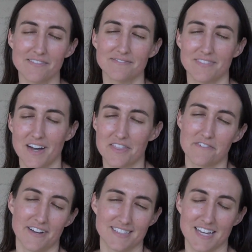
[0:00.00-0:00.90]
of on the
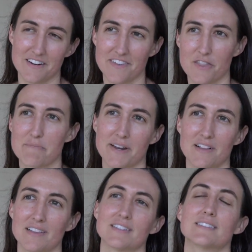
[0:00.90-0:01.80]
fence, kind of in the
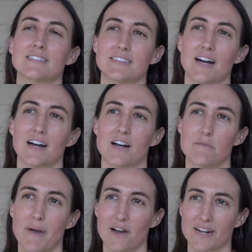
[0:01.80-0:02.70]
middle uh,
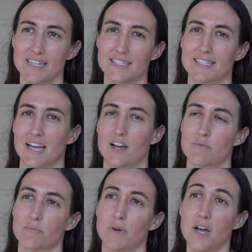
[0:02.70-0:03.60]
about it. Um,
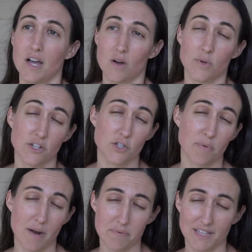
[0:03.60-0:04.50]
when used
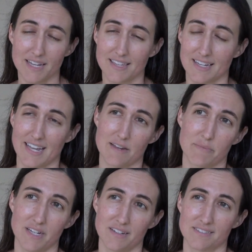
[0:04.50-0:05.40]
properly, I think it can
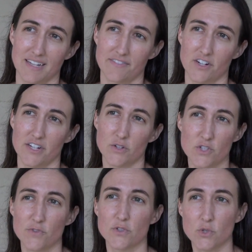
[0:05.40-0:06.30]
be a very
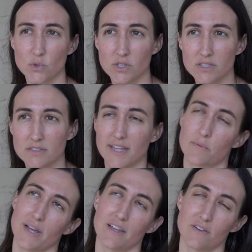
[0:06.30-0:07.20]
useful tool. That
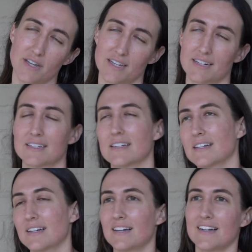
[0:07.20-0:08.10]
way you can
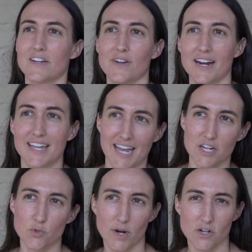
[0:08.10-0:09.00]
you know, kind of
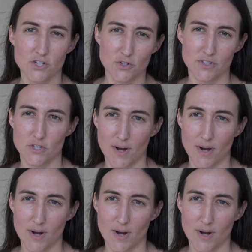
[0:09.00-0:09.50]
gauge where students are